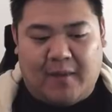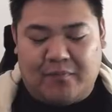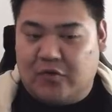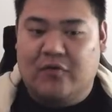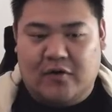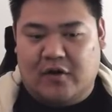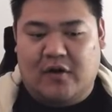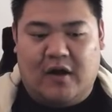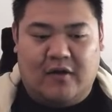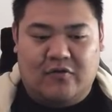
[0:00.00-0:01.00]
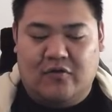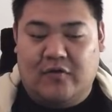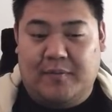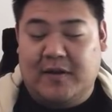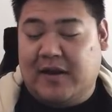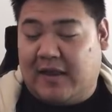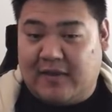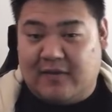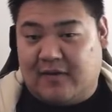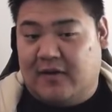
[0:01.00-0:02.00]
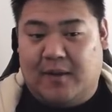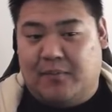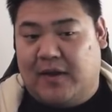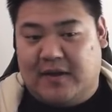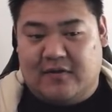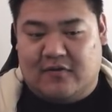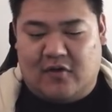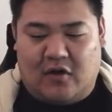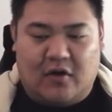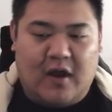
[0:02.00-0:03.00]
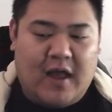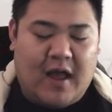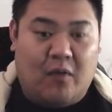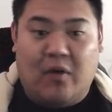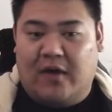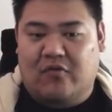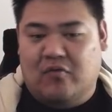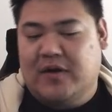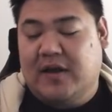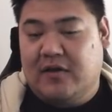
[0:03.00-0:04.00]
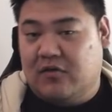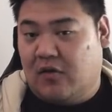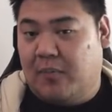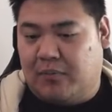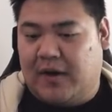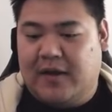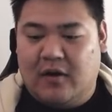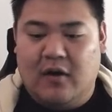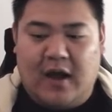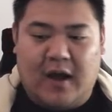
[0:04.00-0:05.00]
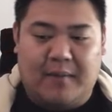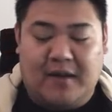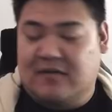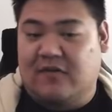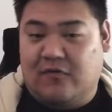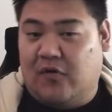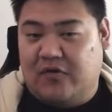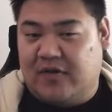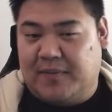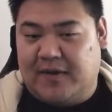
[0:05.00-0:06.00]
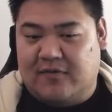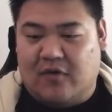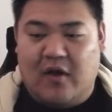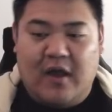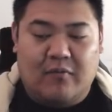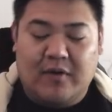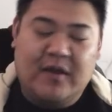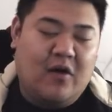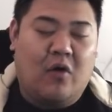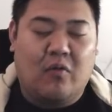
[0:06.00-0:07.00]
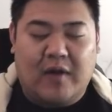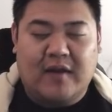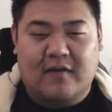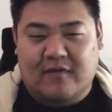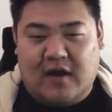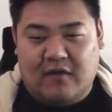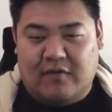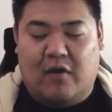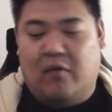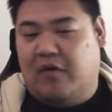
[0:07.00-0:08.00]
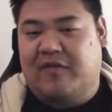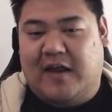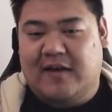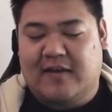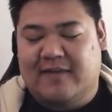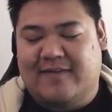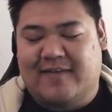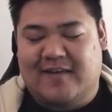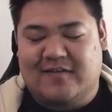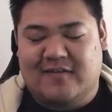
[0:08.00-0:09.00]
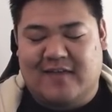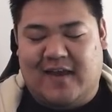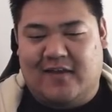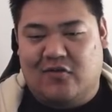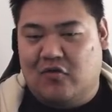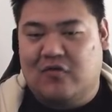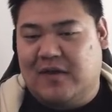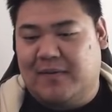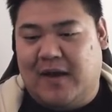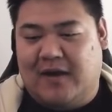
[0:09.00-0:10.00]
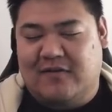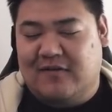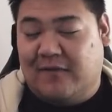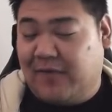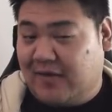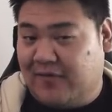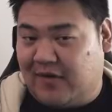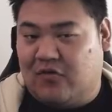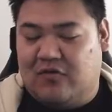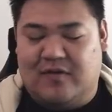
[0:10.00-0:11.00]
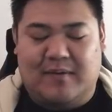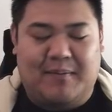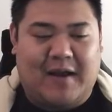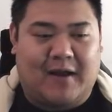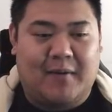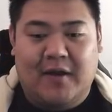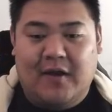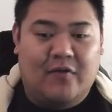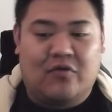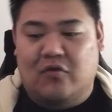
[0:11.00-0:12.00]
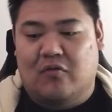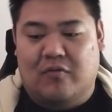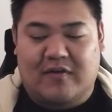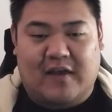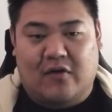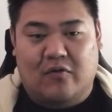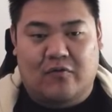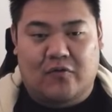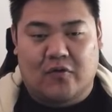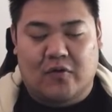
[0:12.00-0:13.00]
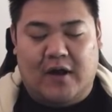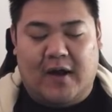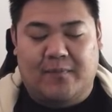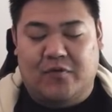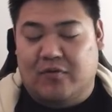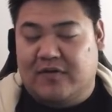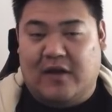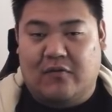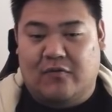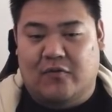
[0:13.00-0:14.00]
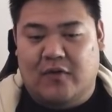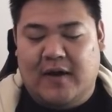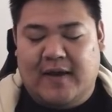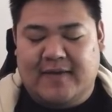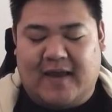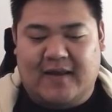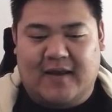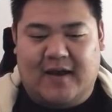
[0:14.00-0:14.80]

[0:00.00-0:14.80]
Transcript: 2 for the ability, and then dulling and breaking the Scholar. Whereas Rydia, you don't break her, and she's 4 CP. So Rydia already is kind of like well statted in the sense that she's a 2 CP, she's effectively a 2 CP backup to recycle through that